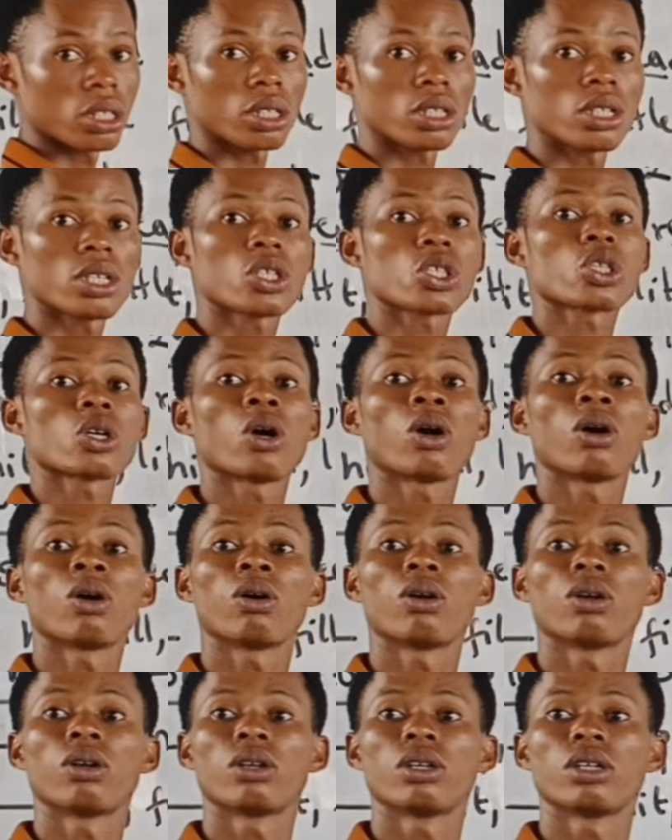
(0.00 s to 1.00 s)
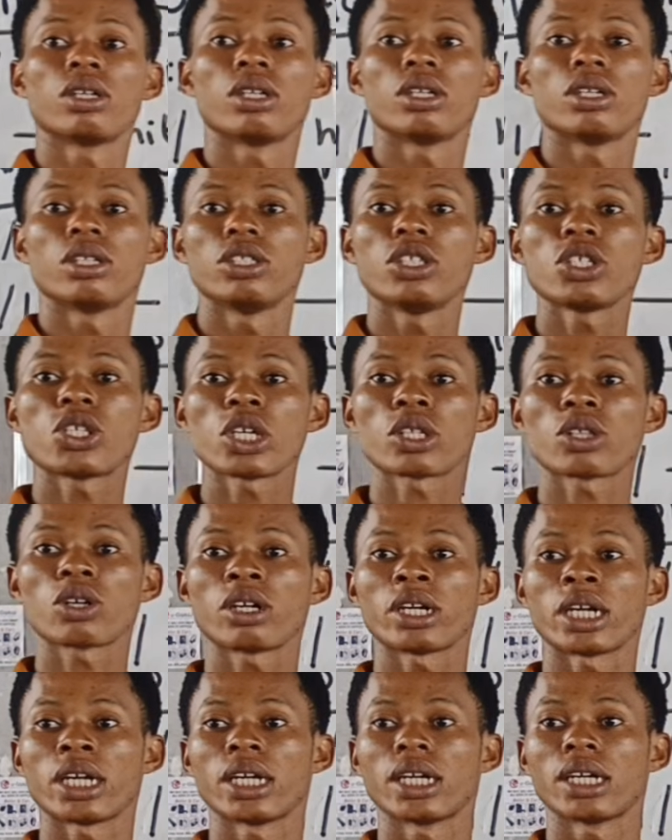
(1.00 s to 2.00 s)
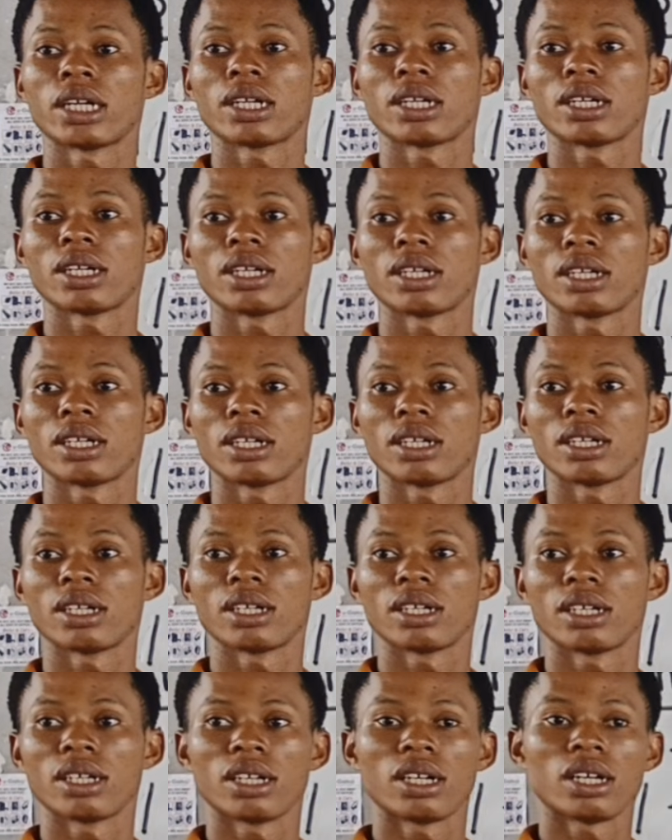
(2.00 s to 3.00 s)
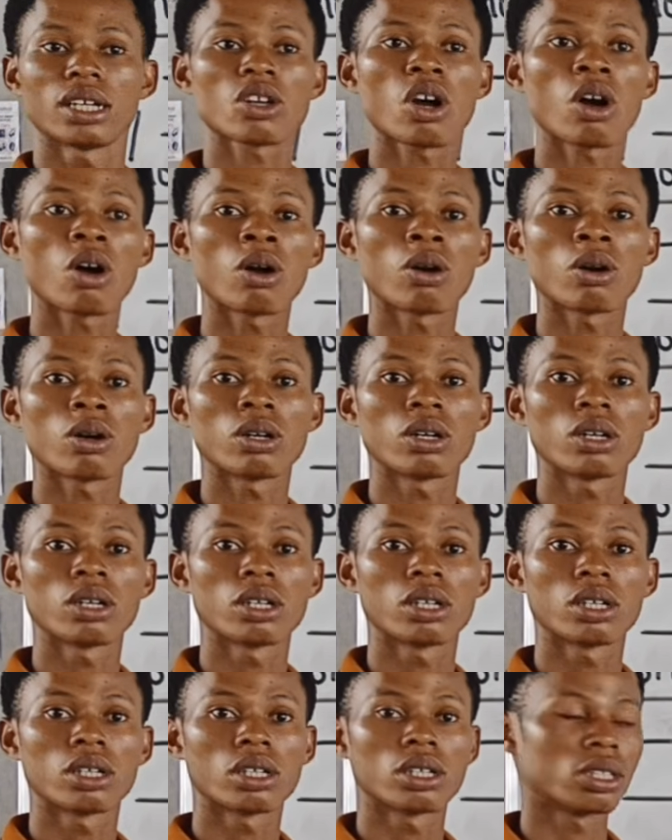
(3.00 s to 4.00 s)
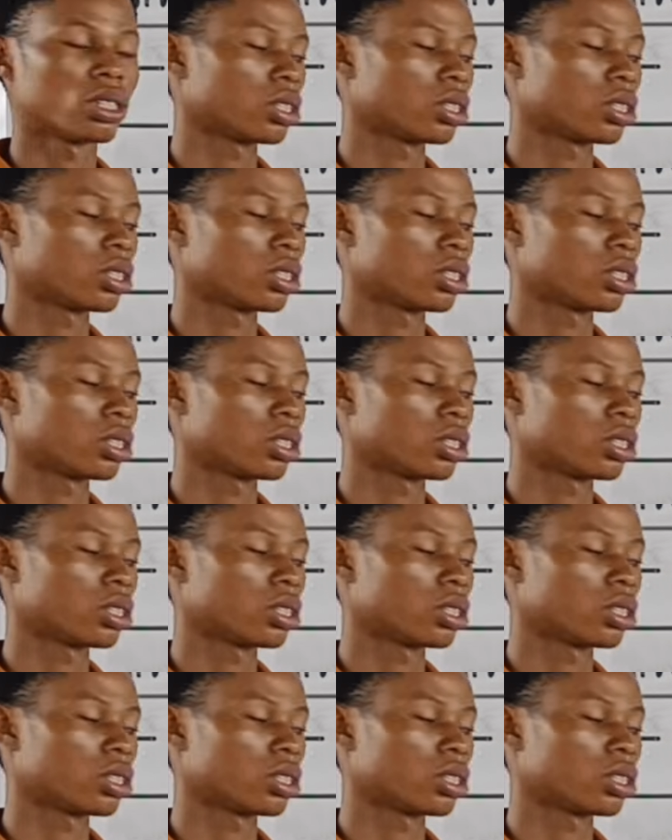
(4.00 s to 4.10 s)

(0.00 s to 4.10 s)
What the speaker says: This tall. This is tall. Tall.